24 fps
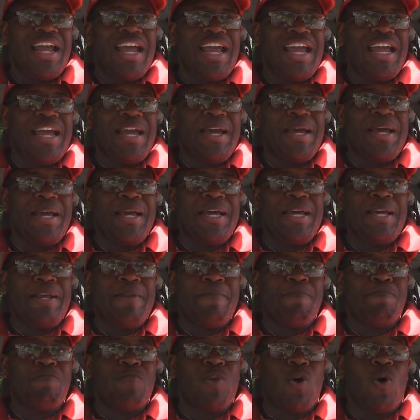
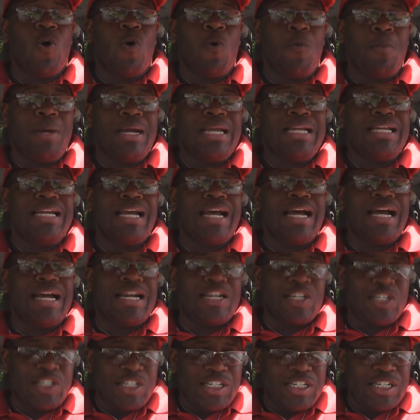And oh my
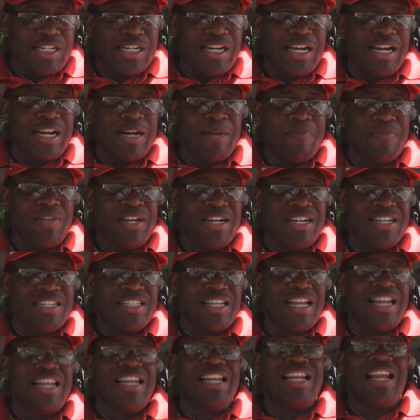gosh, there's
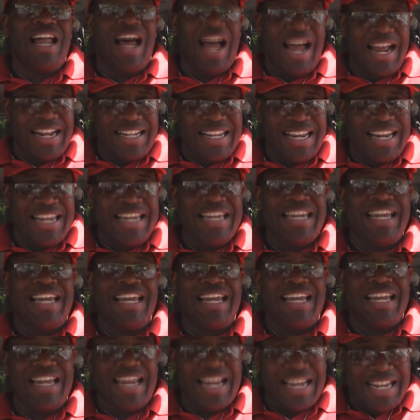a lot that
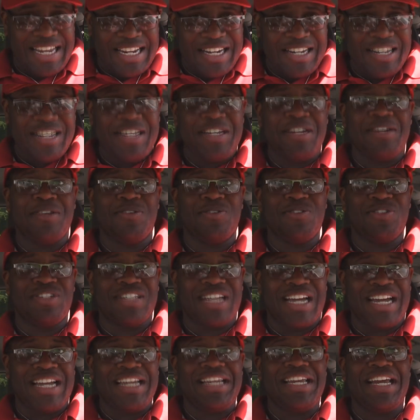he can use
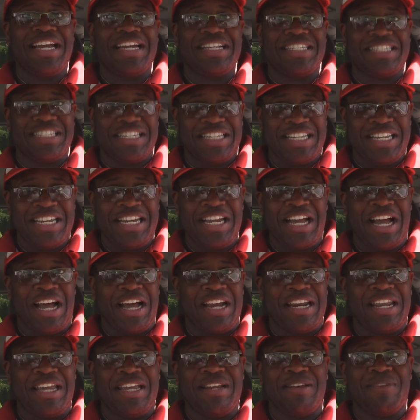against
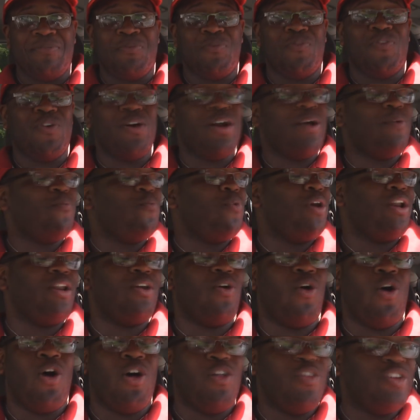Leon and what
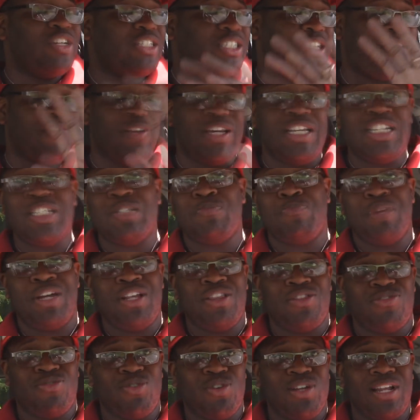all the stuff he's
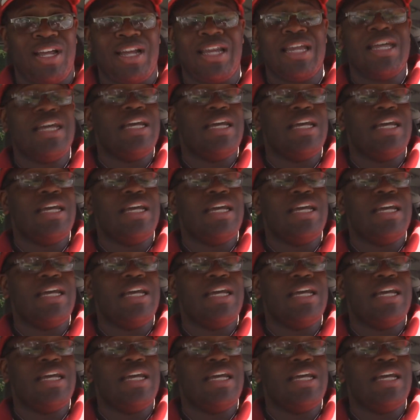been through,